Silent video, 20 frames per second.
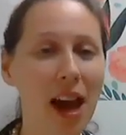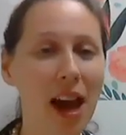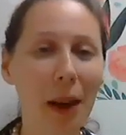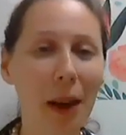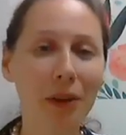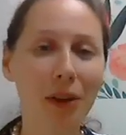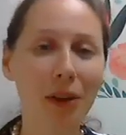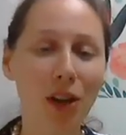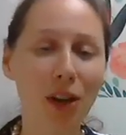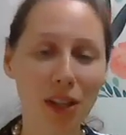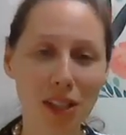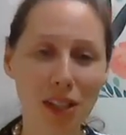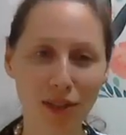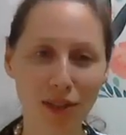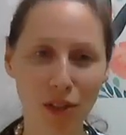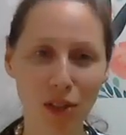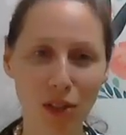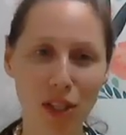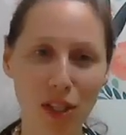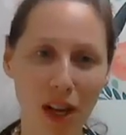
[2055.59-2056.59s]
I'm curious if
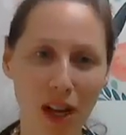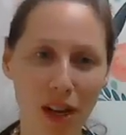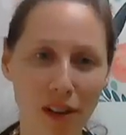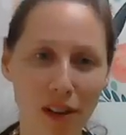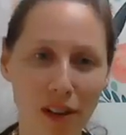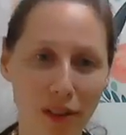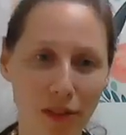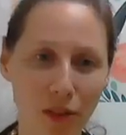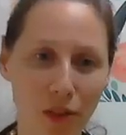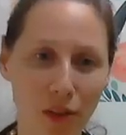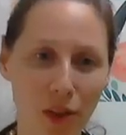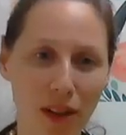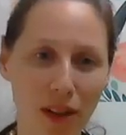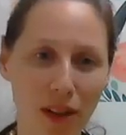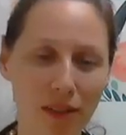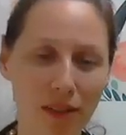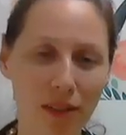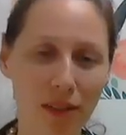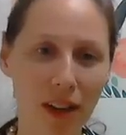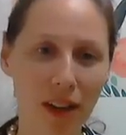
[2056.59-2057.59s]
you would share with
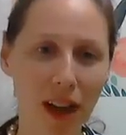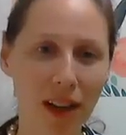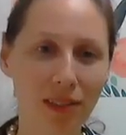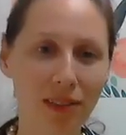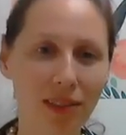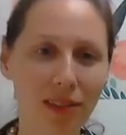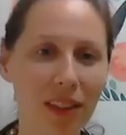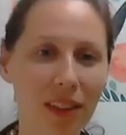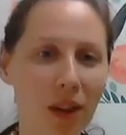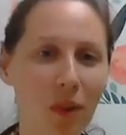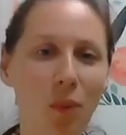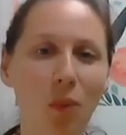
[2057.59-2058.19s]
everyone kind of like,